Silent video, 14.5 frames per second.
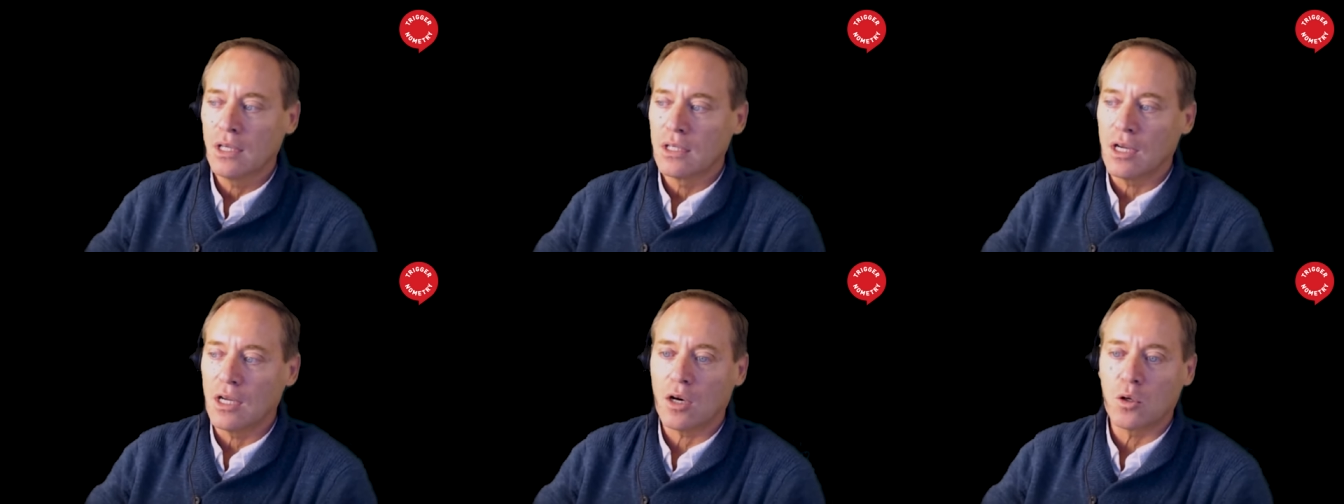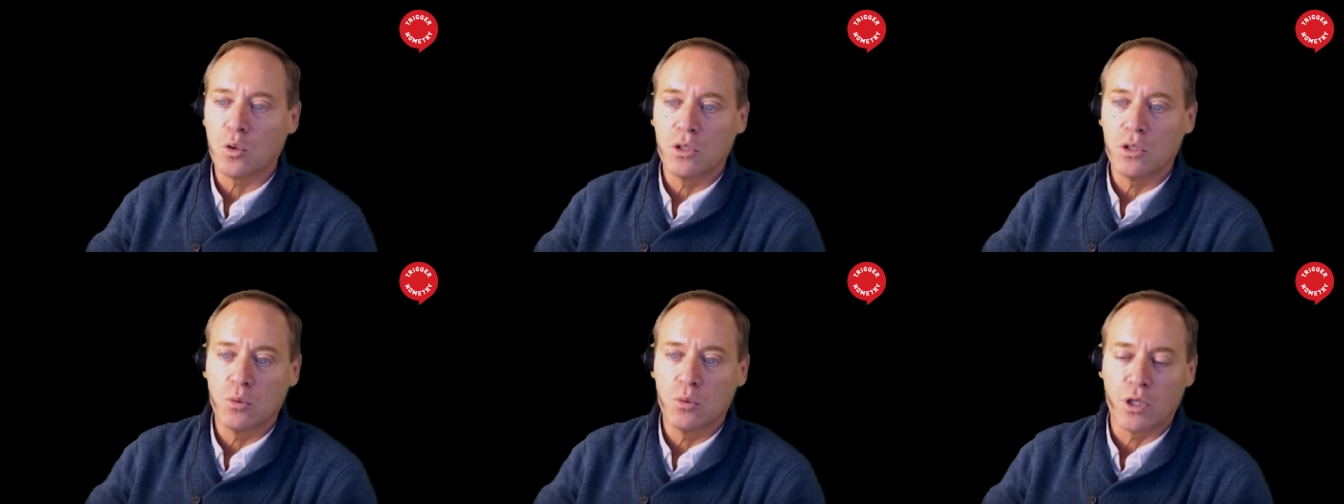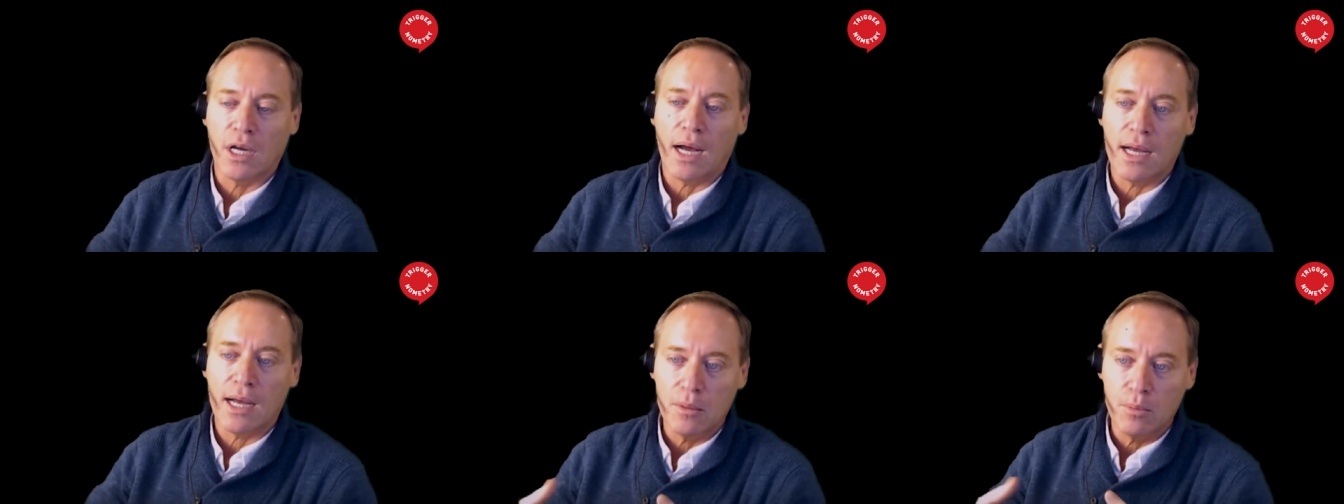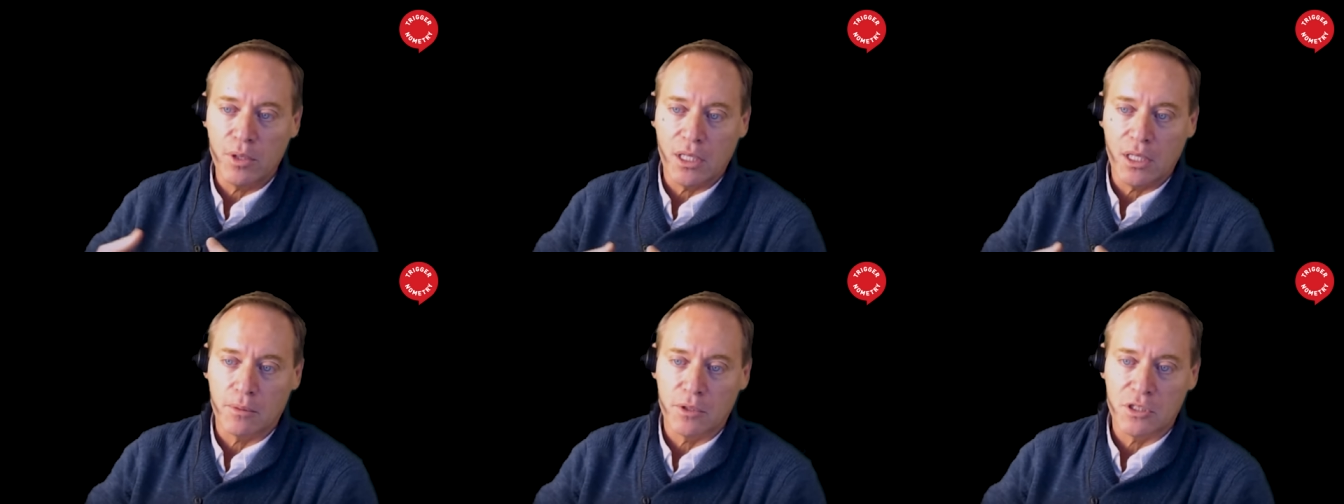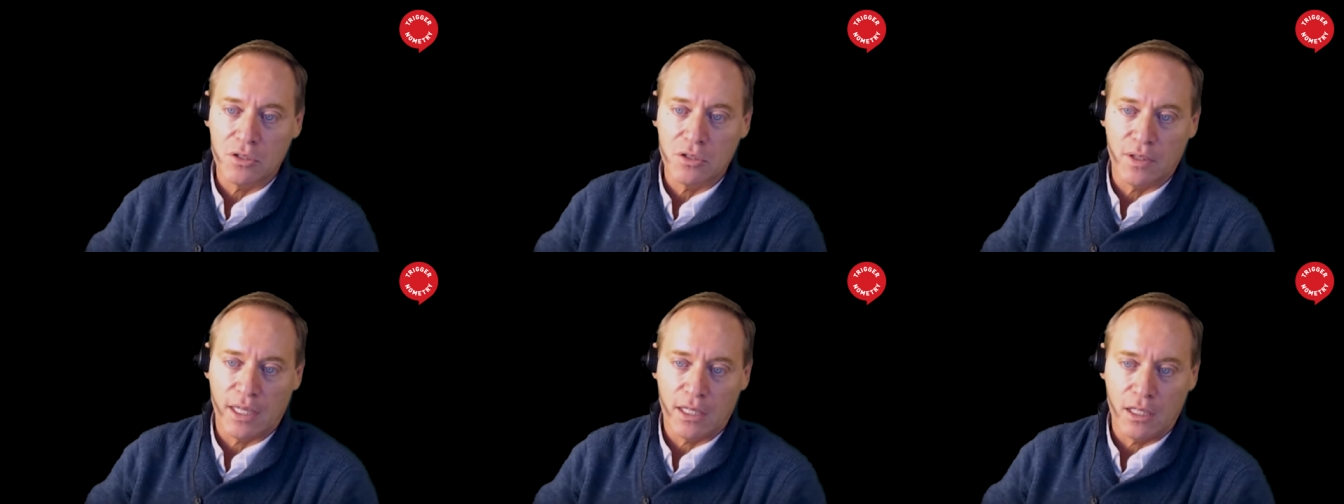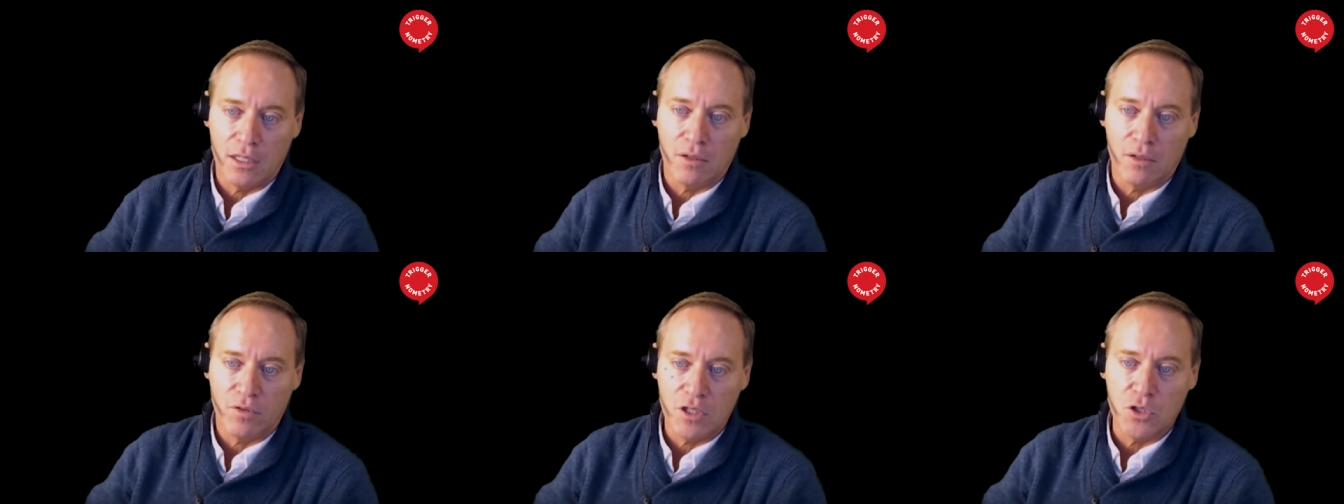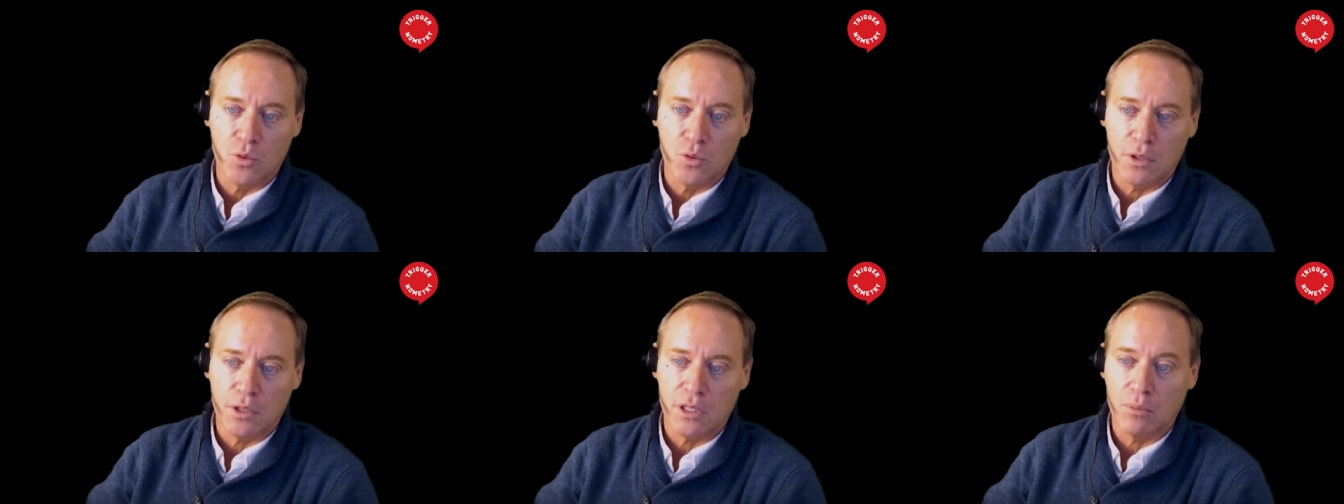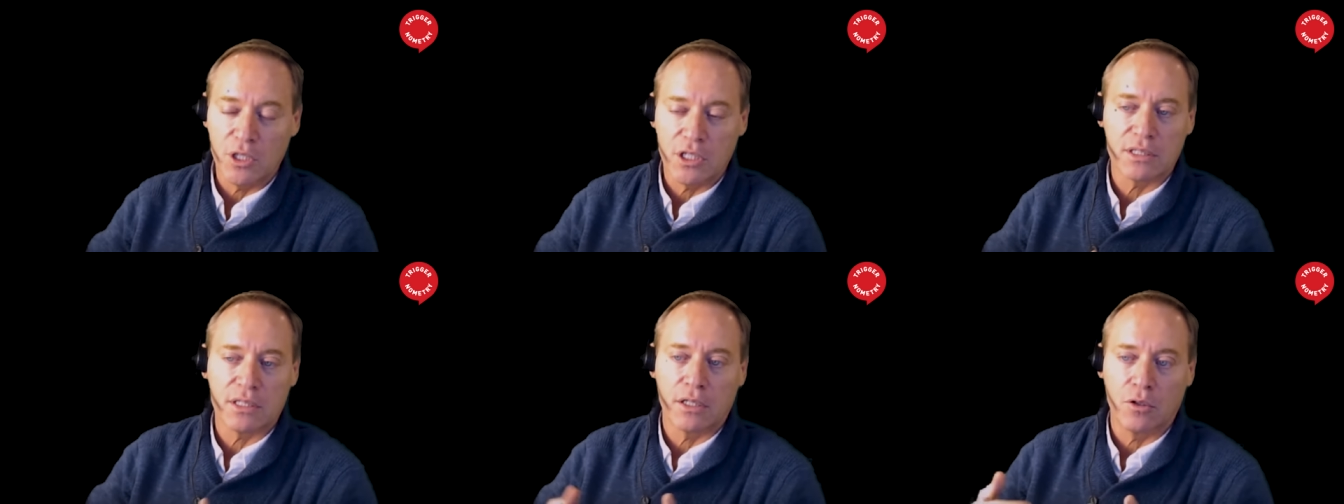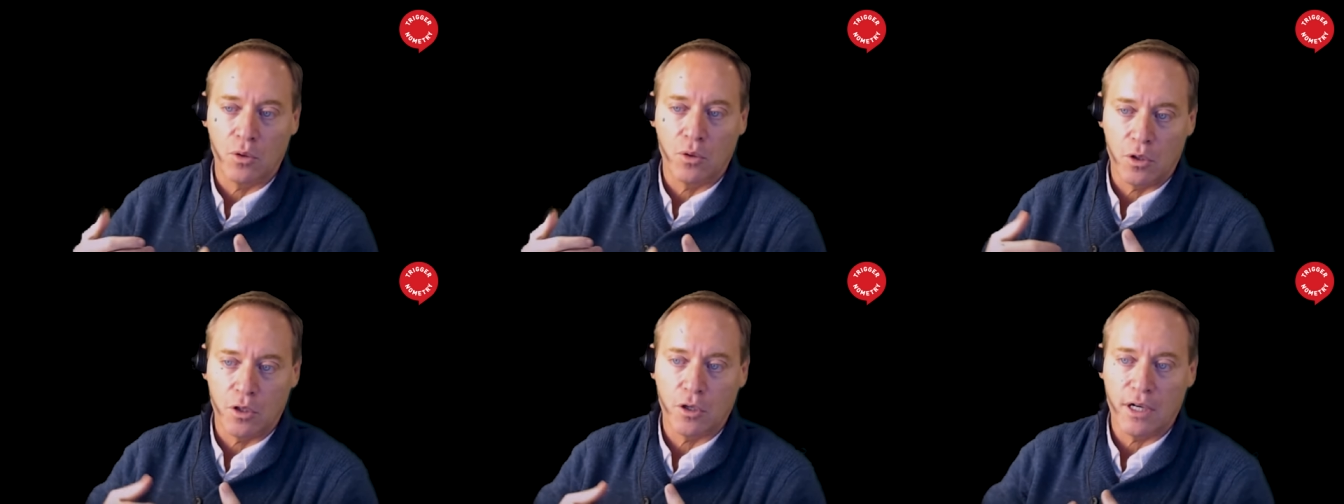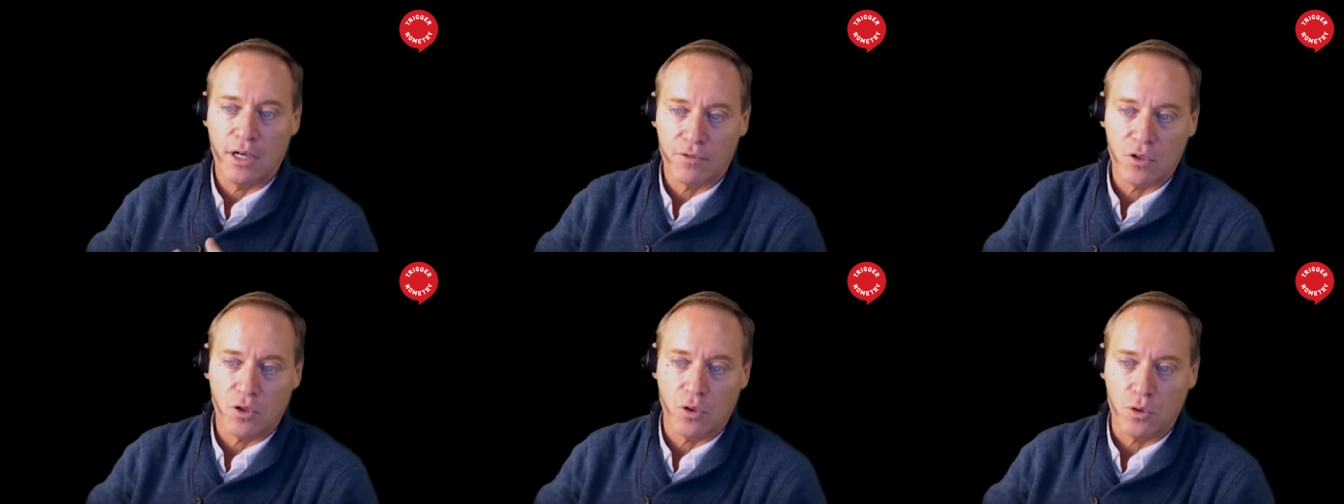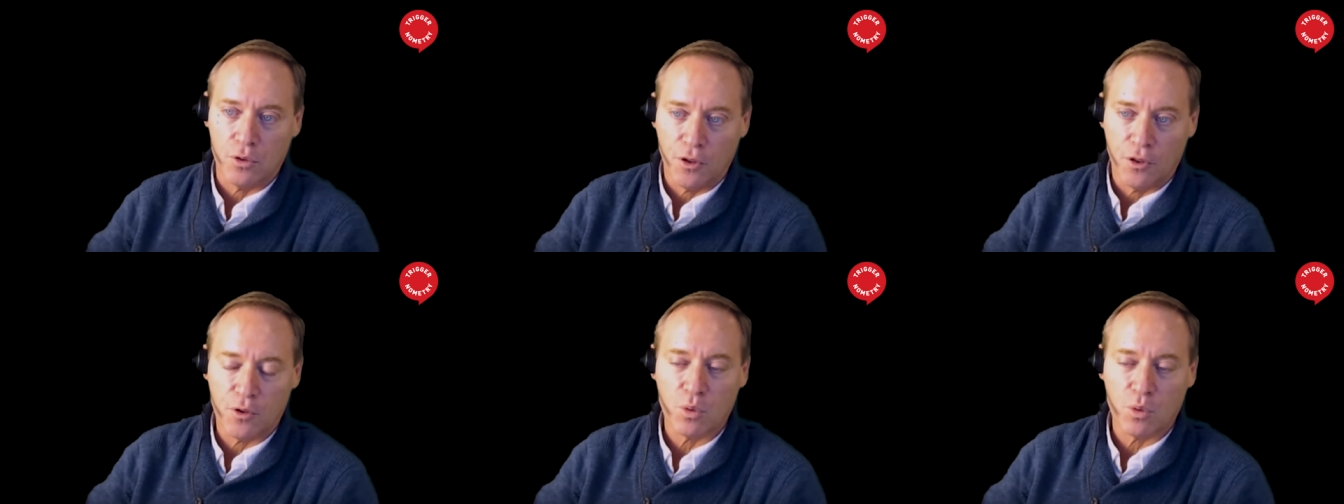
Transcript: not only would I be able to do that individually because I no longer have to hold